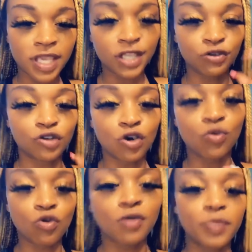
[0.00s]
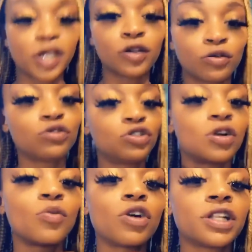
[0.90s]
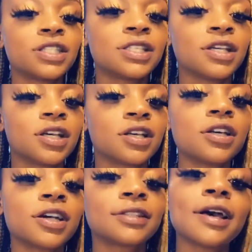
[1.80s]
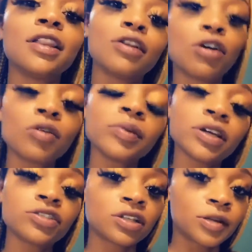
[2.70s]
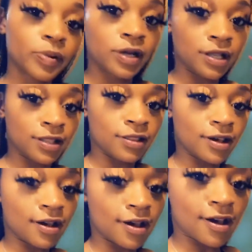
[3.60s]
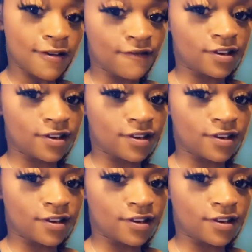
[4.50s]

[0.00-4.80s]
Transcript: You don't want big noodles. You don't want it to cook that long because you're gonna put it in the oven.